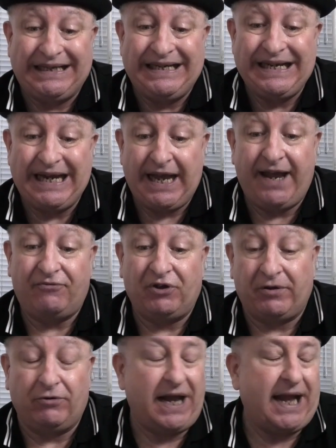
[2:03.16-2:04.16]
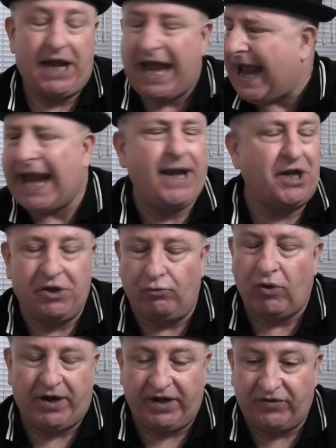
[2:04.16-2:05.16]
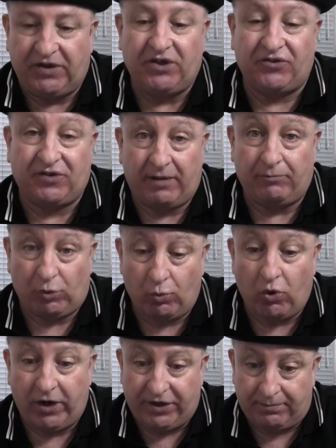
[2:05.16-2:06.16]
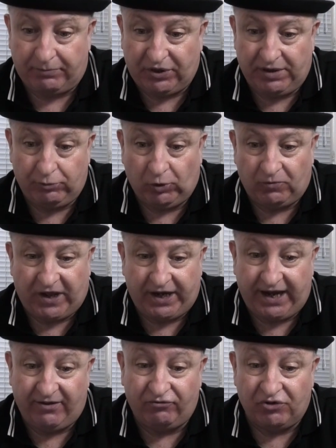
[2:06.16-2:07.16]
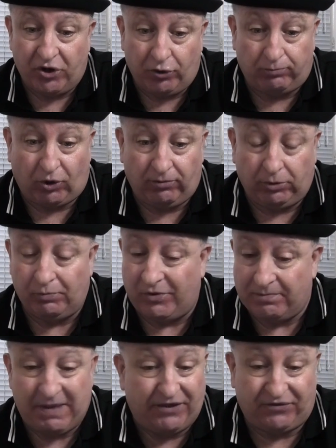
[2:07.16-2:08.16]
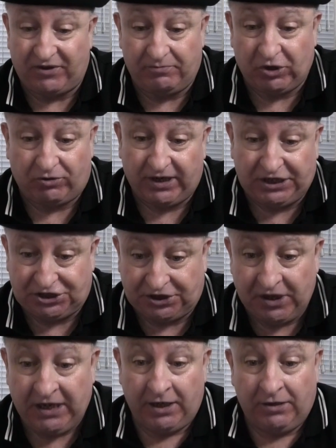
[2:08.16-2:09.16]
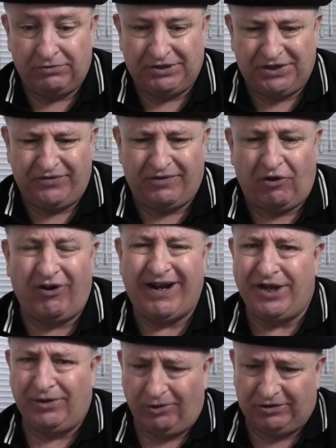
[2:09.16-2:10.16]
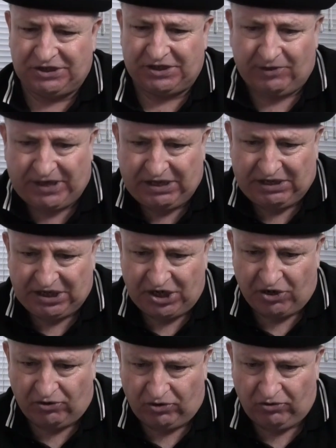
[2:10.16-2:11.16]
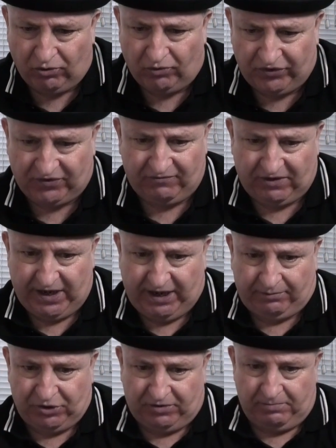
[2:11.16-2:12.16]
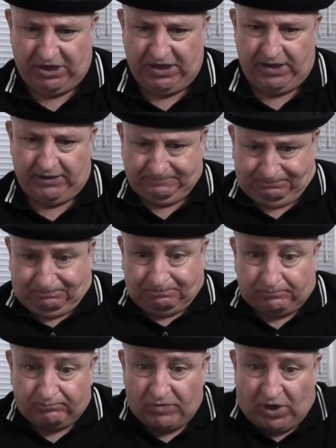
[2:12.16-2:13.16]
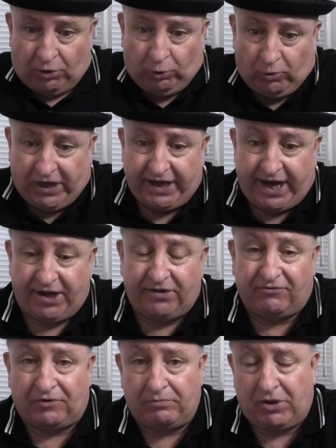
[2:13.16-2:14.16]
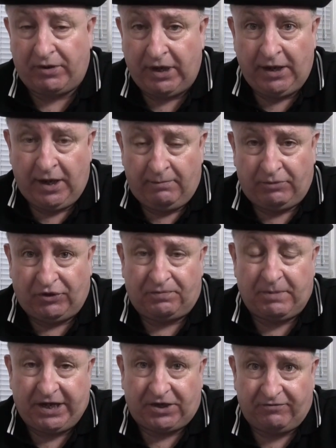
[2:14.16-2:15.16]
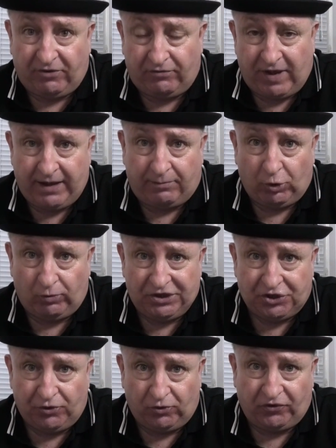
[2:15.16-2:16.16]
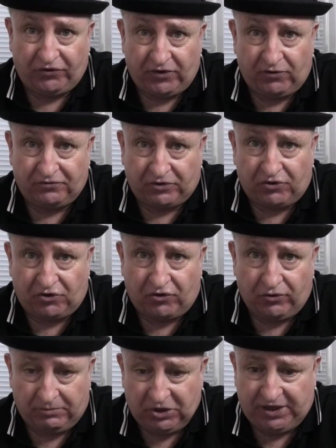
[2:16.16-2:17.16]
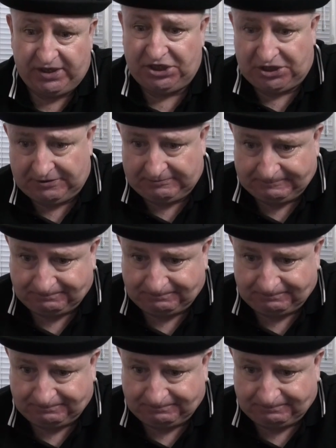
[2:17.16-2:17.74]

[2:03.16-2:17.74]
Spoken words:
India, Africa and any race except white people. They have no problem with mass immigration, which is ideologically incongruous if you happen to be looking at it from the perspective of Aboriginal self-determination.